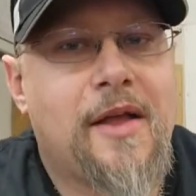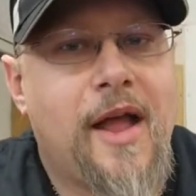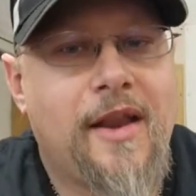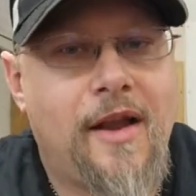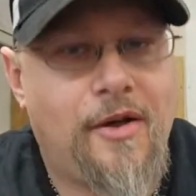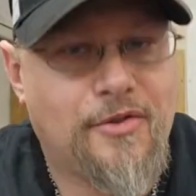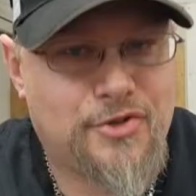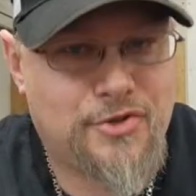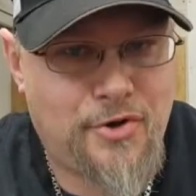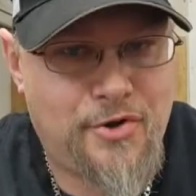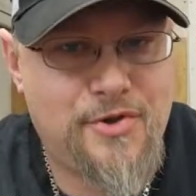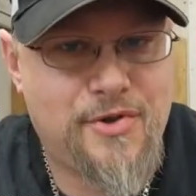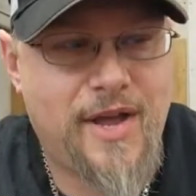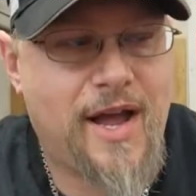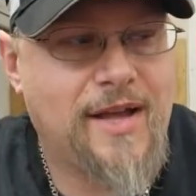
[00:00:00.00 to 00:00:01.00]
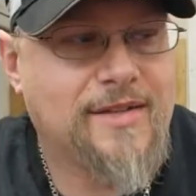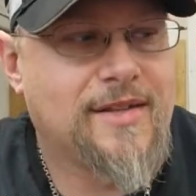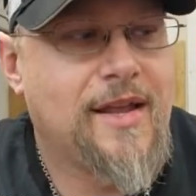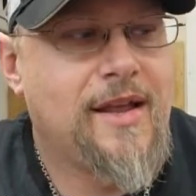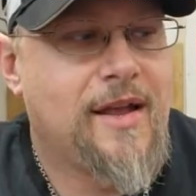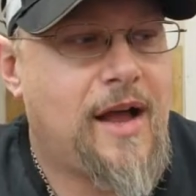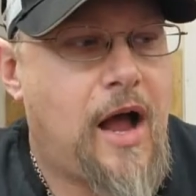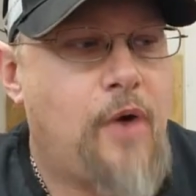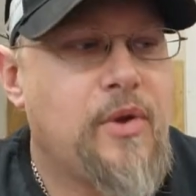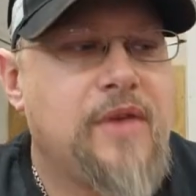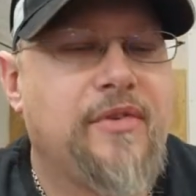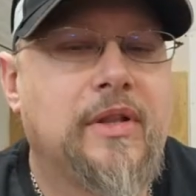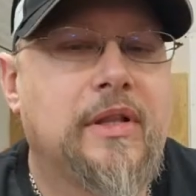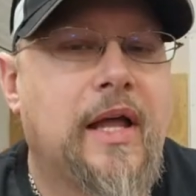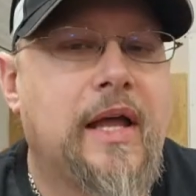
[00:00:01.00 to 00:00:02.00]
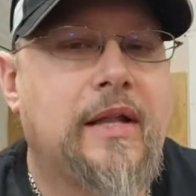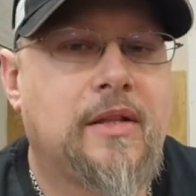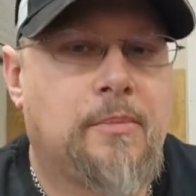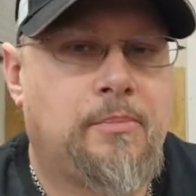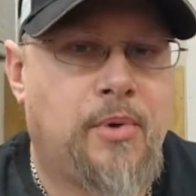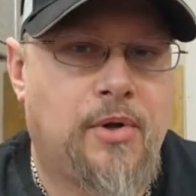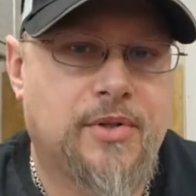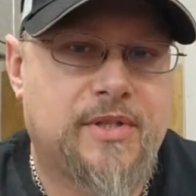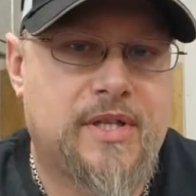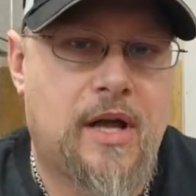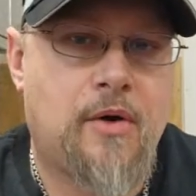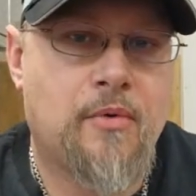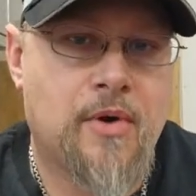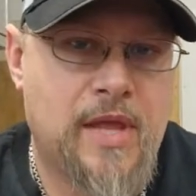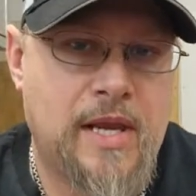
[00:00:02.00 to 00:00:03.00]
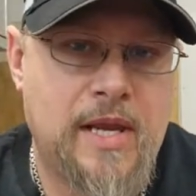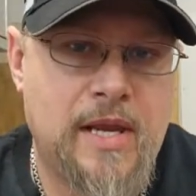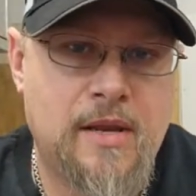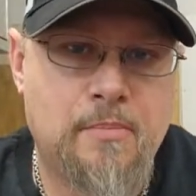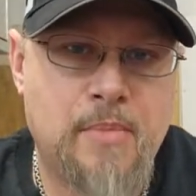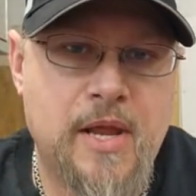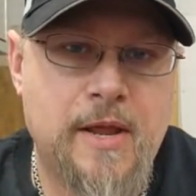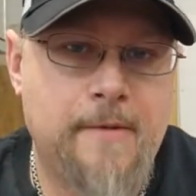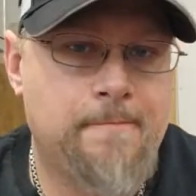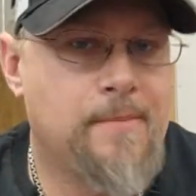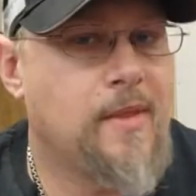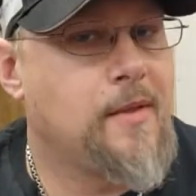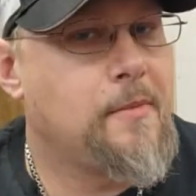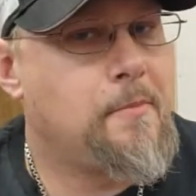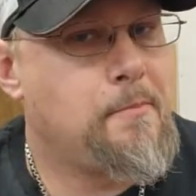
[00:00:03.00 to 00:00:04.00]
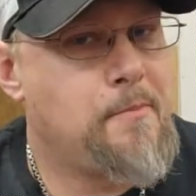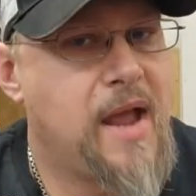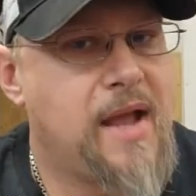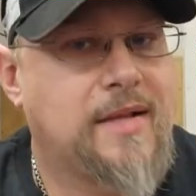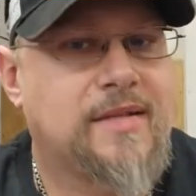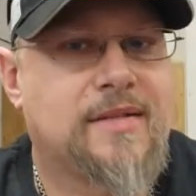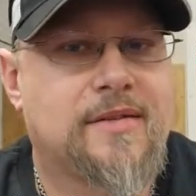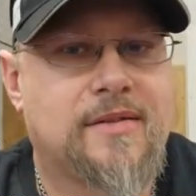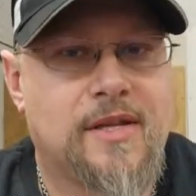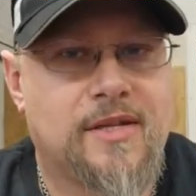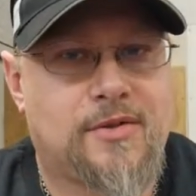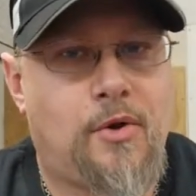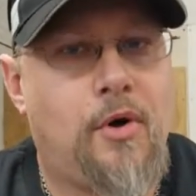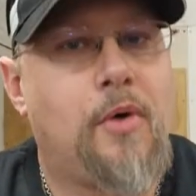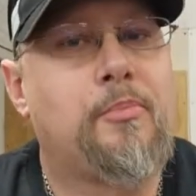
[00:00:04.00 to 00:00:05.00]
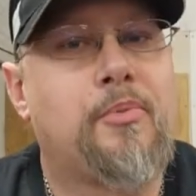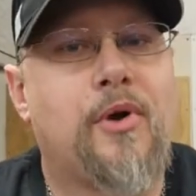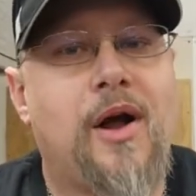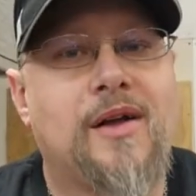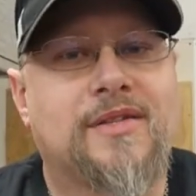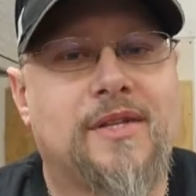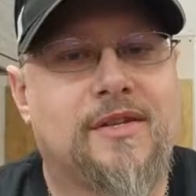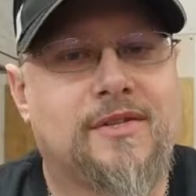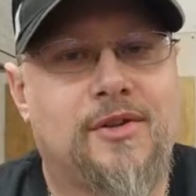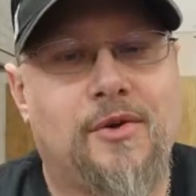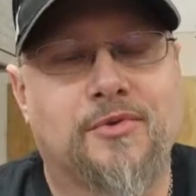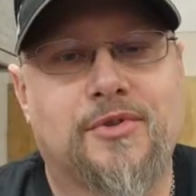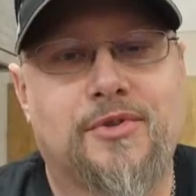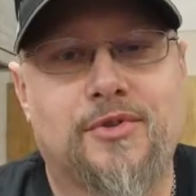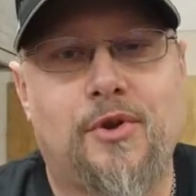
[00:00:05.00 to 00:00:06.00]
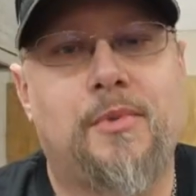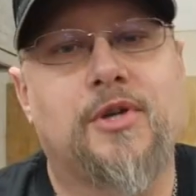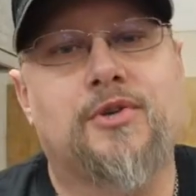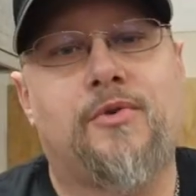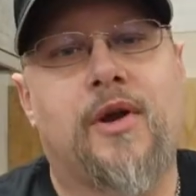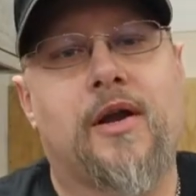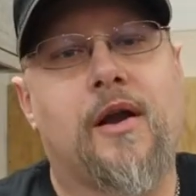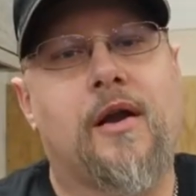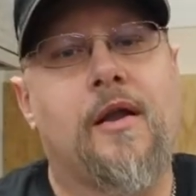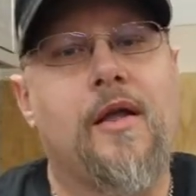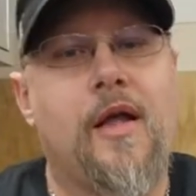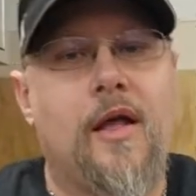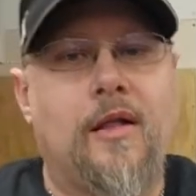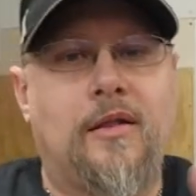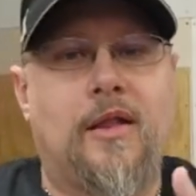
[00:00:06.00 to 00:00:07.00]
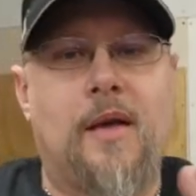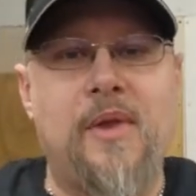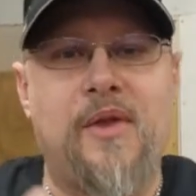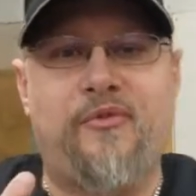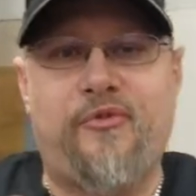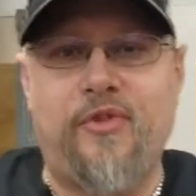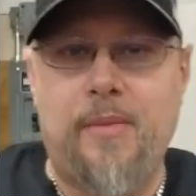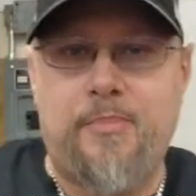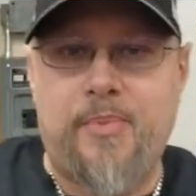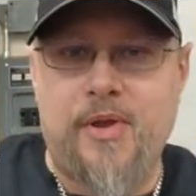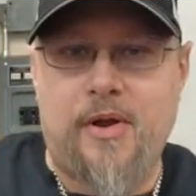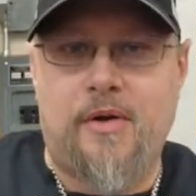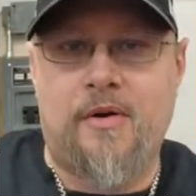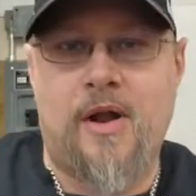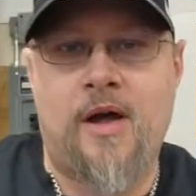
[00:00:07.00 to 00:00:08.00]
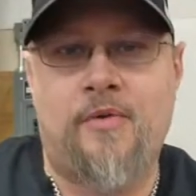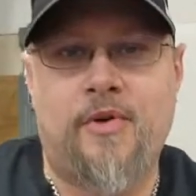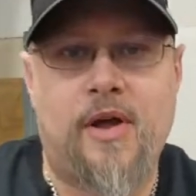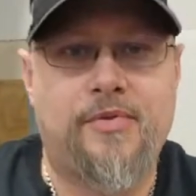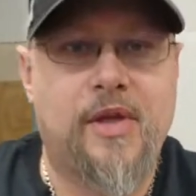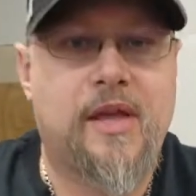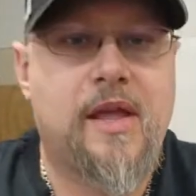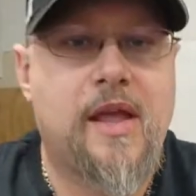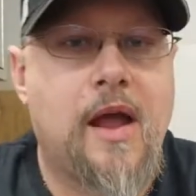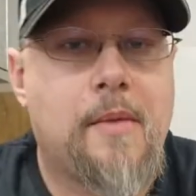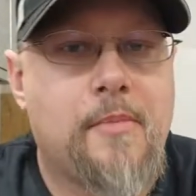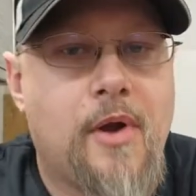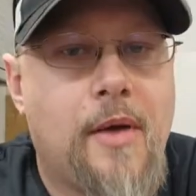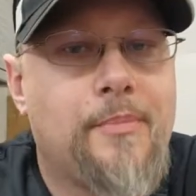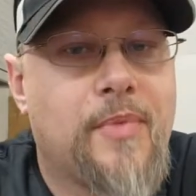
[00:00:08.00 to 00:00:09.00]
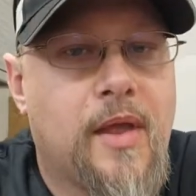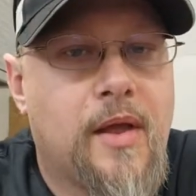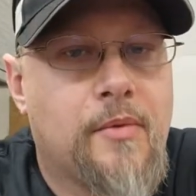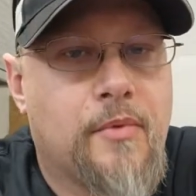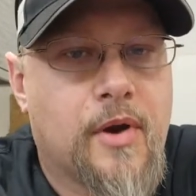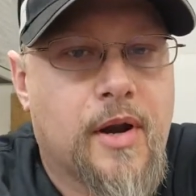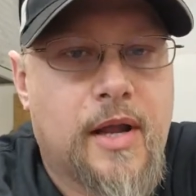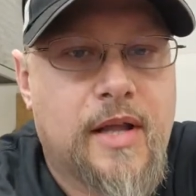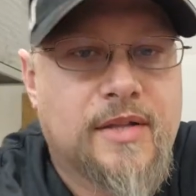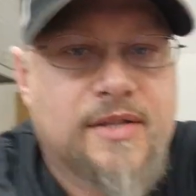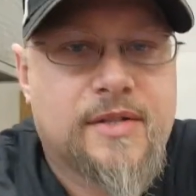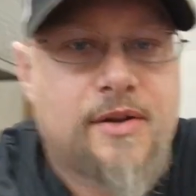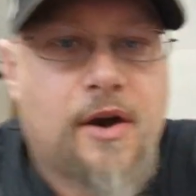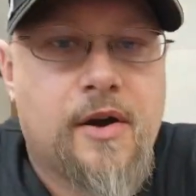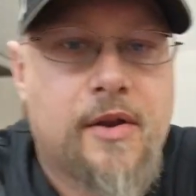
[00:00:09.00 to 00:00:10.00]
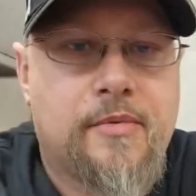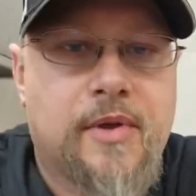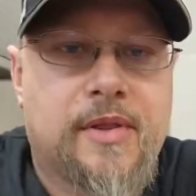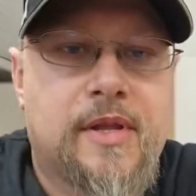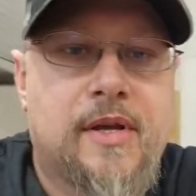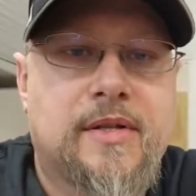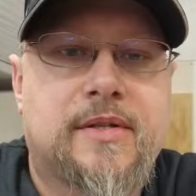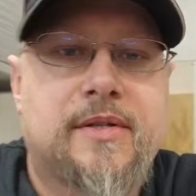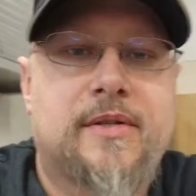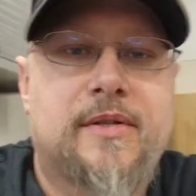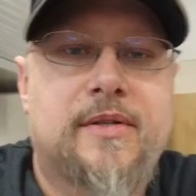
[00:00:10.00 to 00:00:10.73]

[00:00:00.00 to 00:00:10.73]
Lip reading: And I'll show you guys how even laying the bolts out where they need to be makes this whole process go so much quicker. Let me flip you around on the camera and we're going to get started with this.